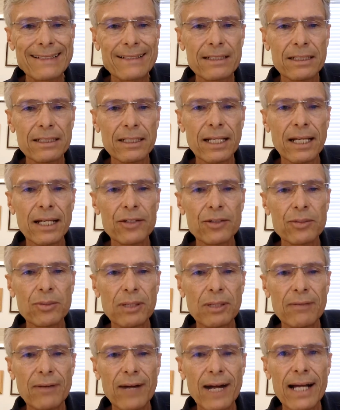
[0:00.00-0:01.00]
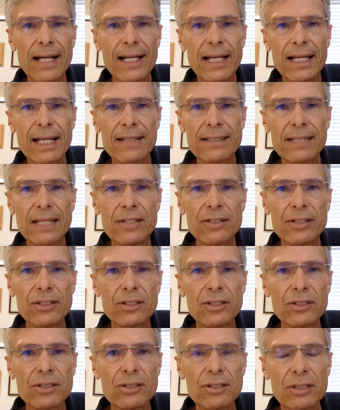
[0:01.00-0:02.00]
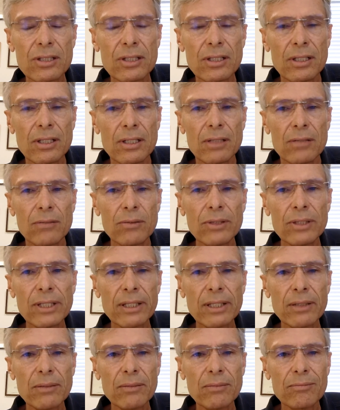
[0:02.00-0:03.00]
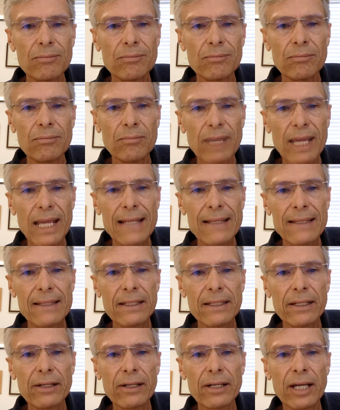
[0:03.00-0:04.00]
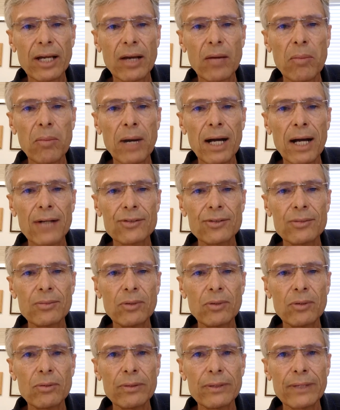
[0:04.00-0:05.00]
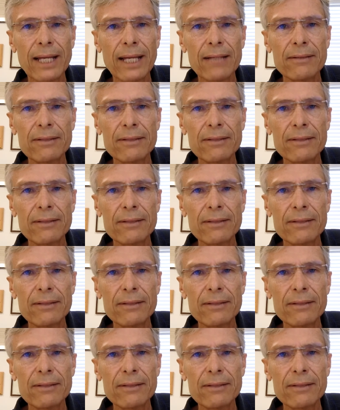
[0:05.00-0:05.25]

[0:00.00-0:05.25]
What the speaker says: and the 912 IS engines really made the AirCam possible. Without